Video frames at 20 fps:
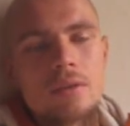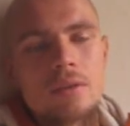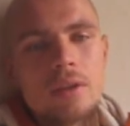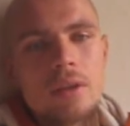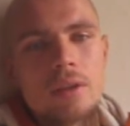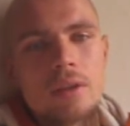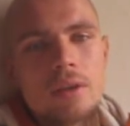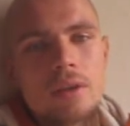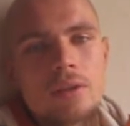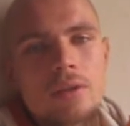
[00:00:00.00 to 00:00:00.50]

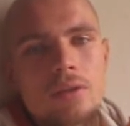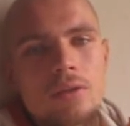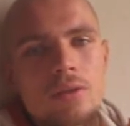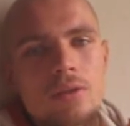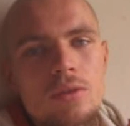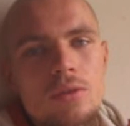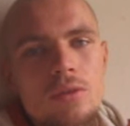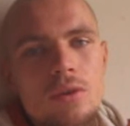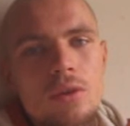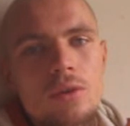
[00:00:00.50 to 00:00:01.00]
that I
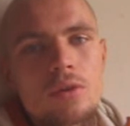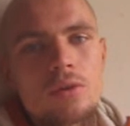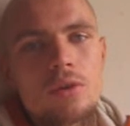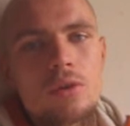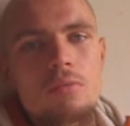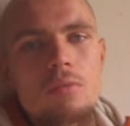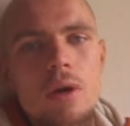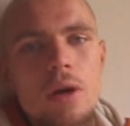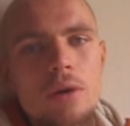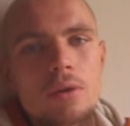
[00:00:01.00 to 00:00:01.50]
told
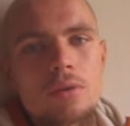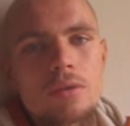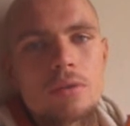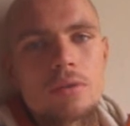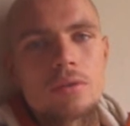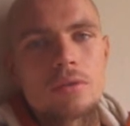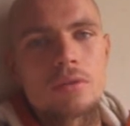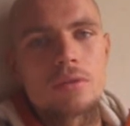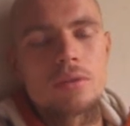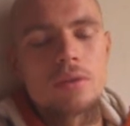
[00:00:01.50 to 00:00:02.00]
you about
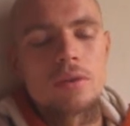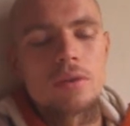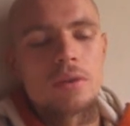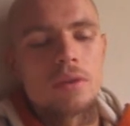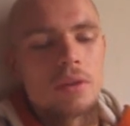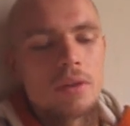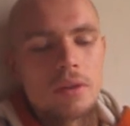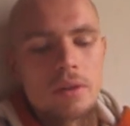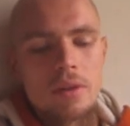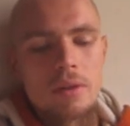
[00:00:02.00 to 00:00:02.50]

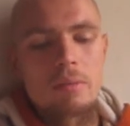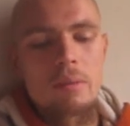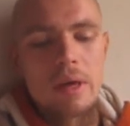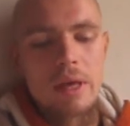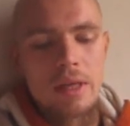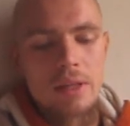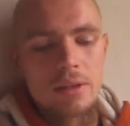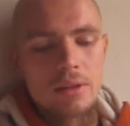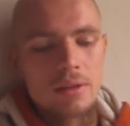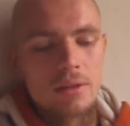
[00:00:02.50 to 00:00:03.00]
in the
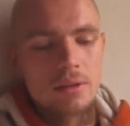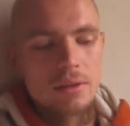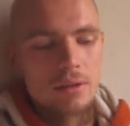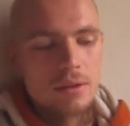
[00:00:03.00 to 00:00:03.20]
band,